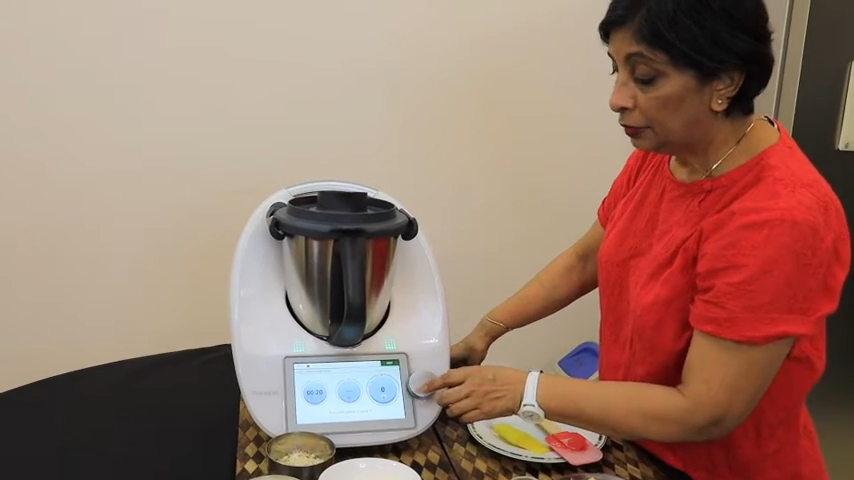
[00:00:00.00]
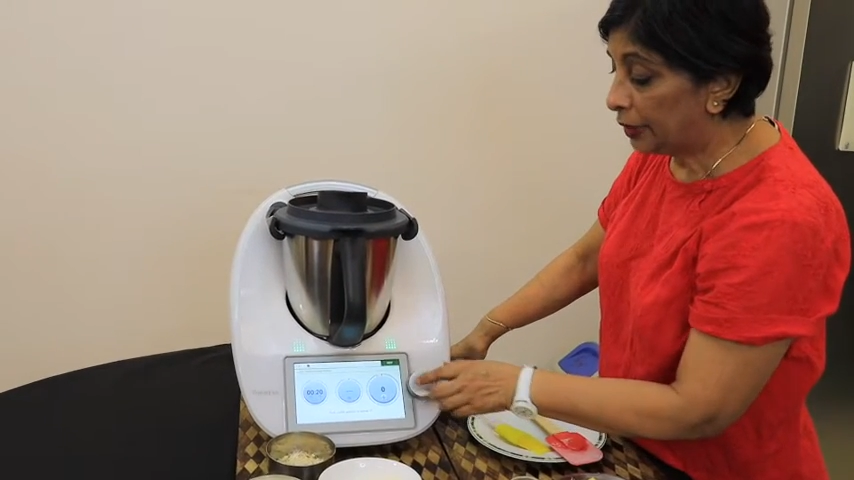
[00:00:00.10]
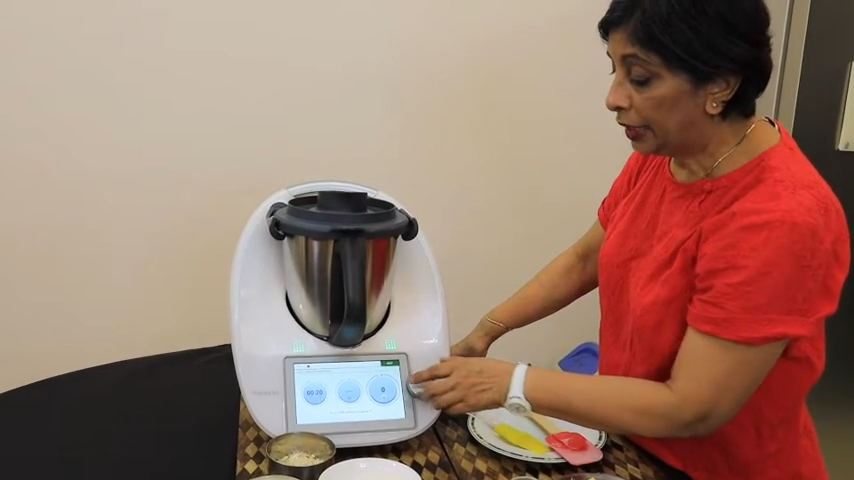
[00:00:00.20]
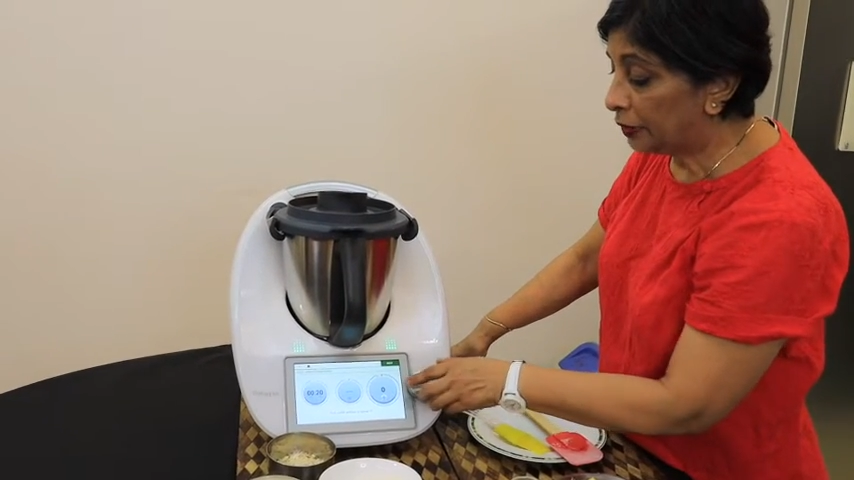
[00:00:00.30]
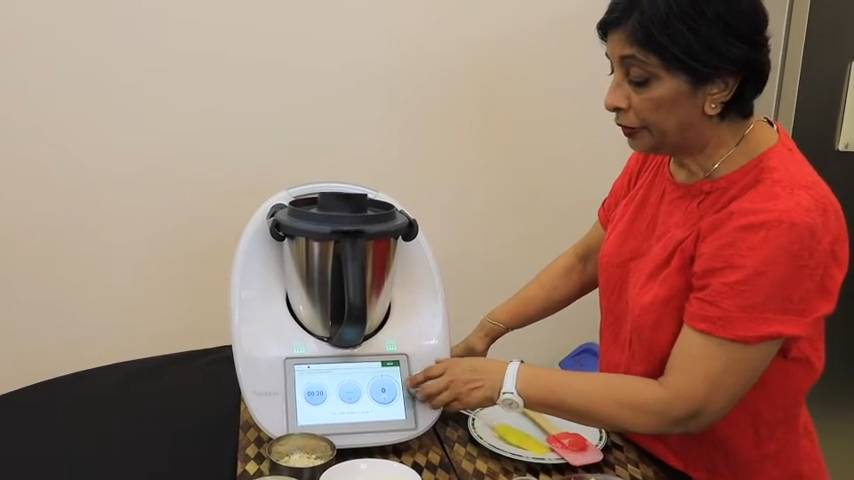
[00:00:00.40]
We
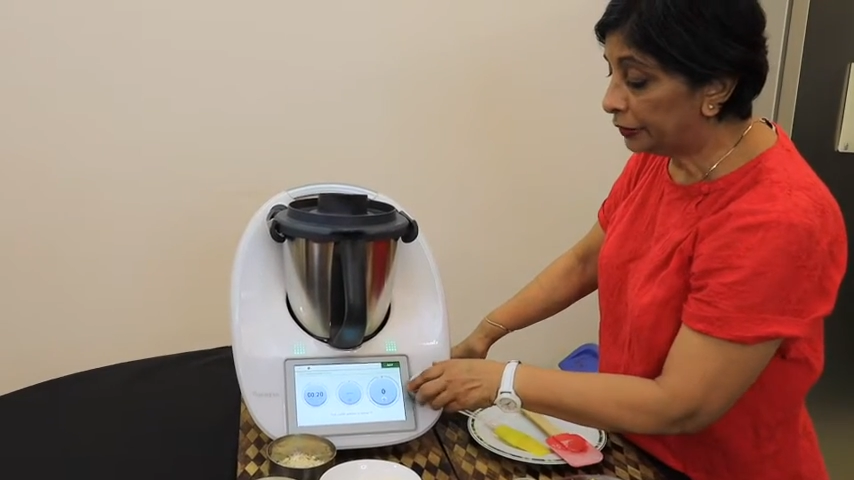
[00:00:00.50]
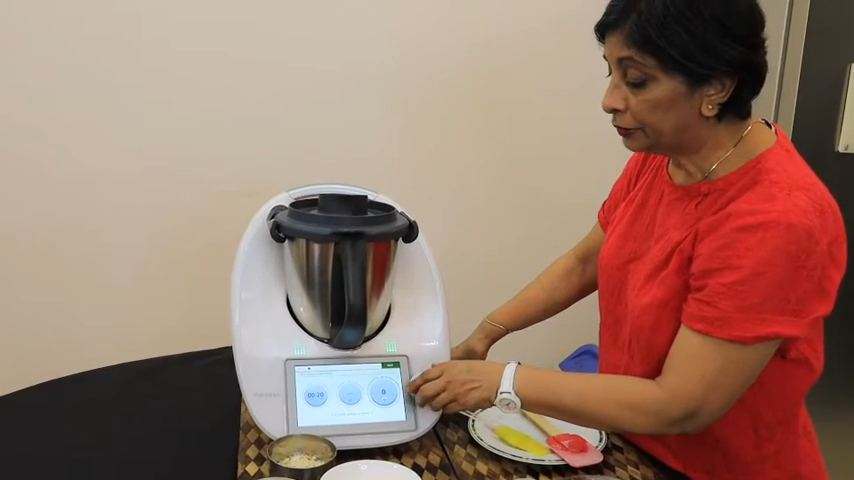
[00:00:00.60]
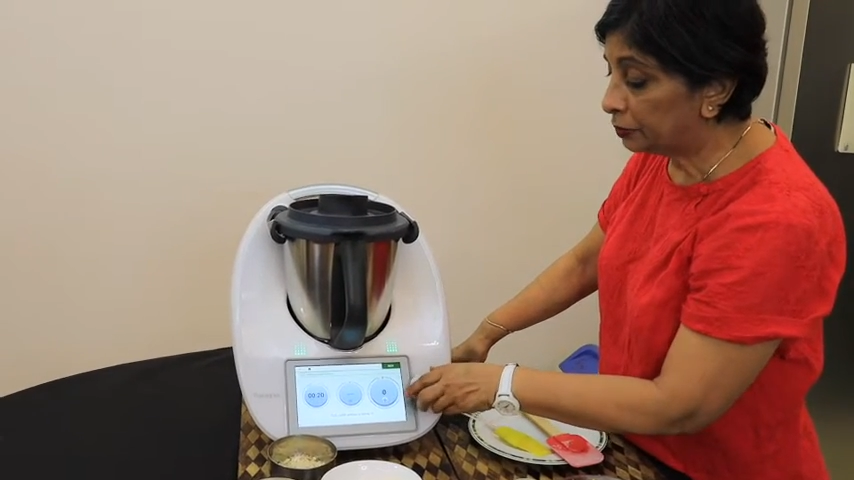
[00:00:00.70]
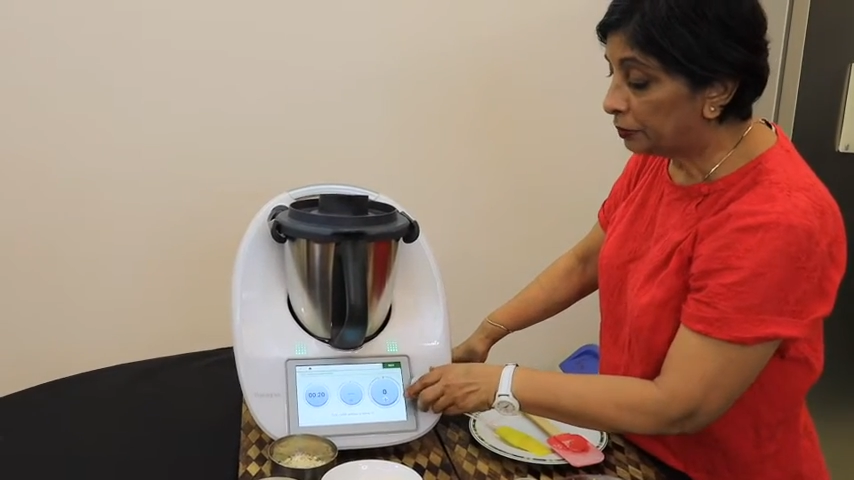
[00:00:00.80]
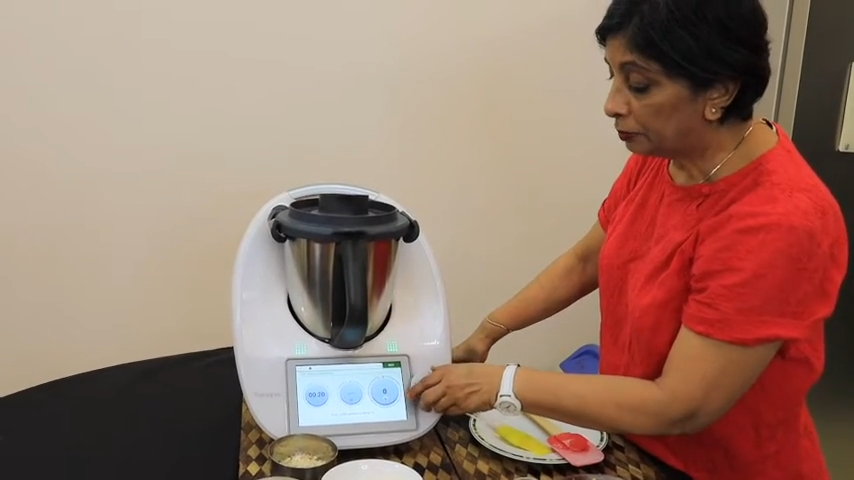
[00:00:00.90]
are going
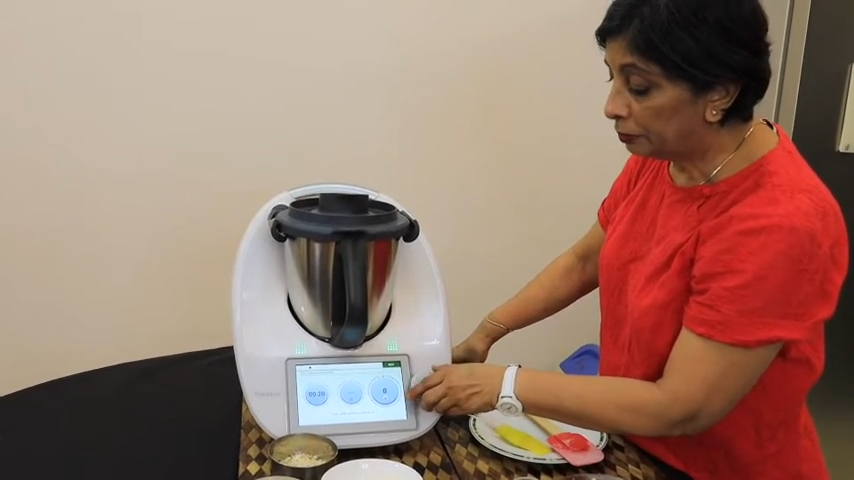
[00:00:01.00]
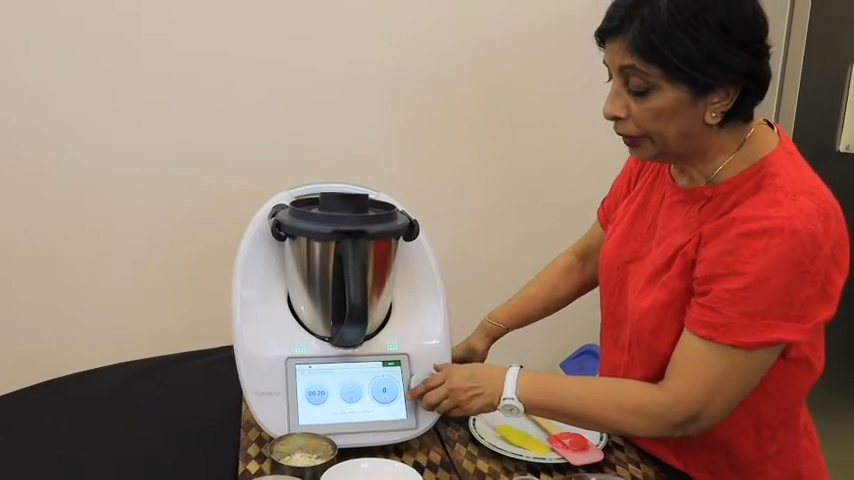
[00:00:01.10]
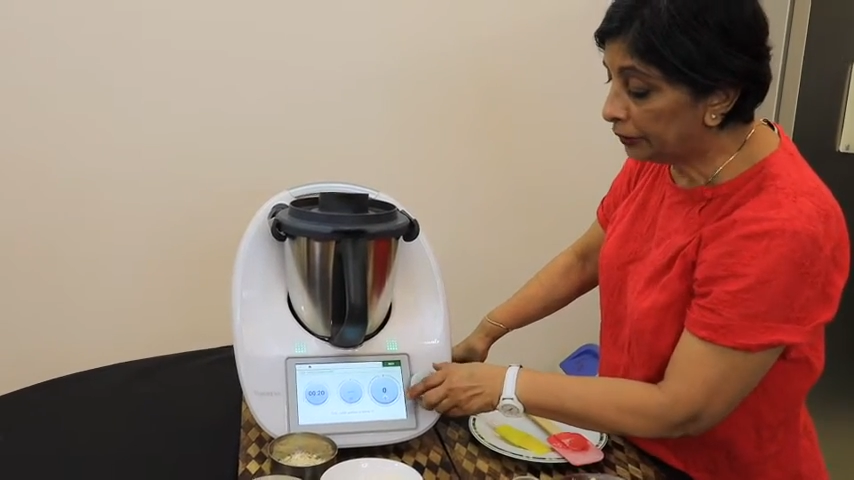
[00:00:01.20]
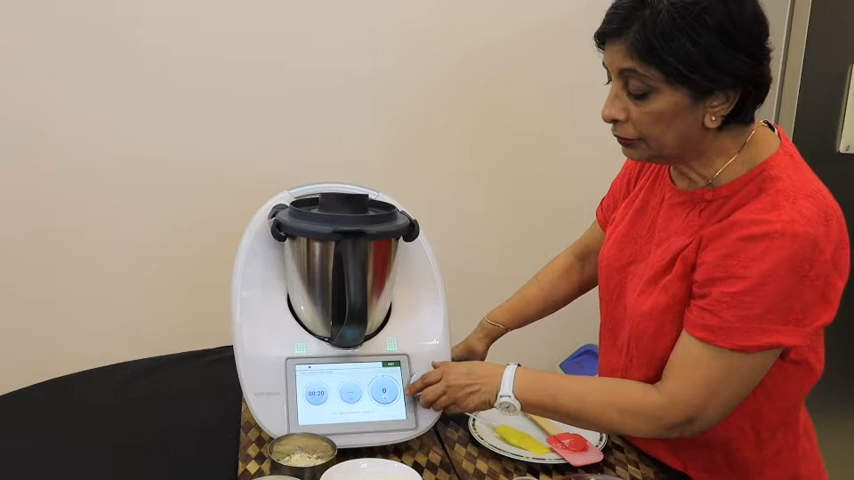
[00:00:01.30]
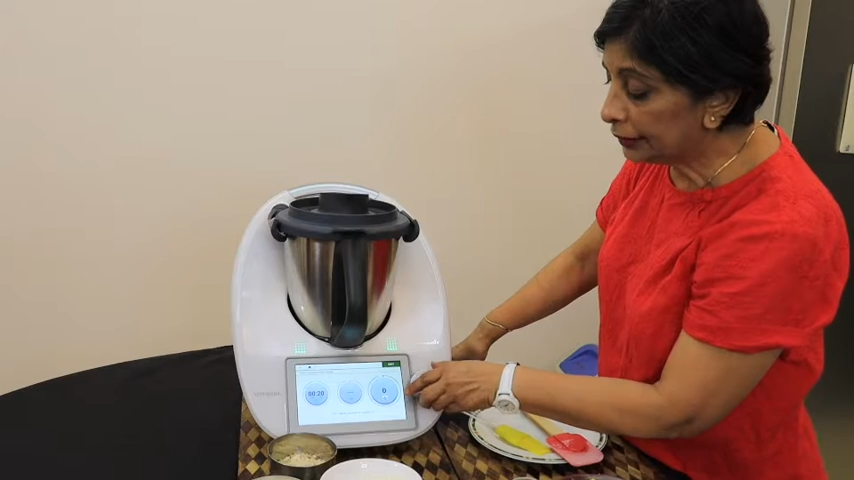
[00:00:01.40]
to mill